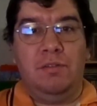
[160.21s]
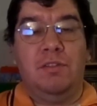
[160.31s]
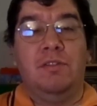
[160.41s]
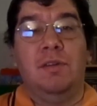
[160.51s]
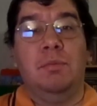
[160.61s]
on
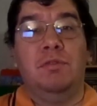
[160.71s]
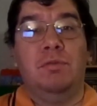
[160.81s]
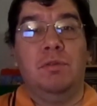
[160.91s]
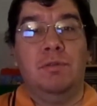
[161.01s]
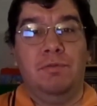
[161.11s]
September
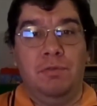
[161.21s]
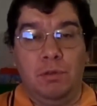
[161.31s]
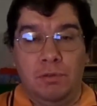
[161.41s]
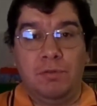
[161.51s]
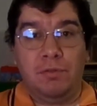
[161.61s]

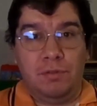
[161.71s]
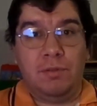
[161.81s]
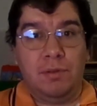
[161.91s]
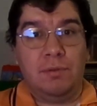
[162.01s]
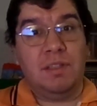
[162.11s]

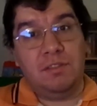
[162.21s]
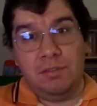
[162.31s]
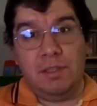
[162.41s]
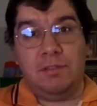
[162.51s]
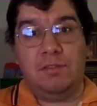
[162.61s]
21st,
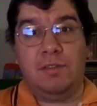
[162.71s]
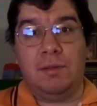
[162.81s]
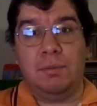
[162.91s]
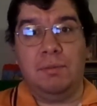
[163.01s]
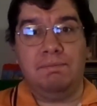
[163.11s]

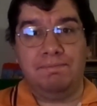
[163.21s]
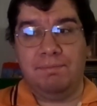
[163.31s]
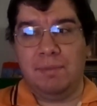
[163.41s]
1987,